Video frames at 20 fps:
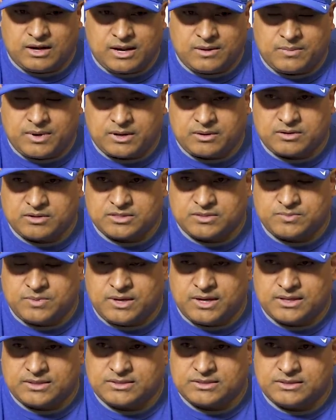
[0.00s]
linebacker
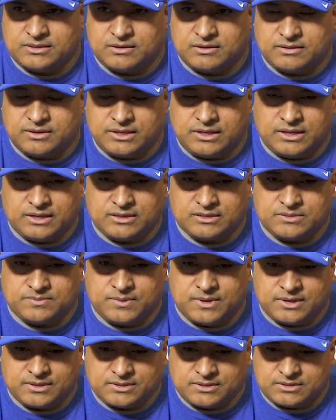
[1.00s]
spots and our DN
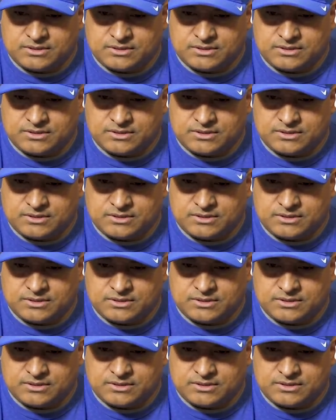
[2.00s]
spots.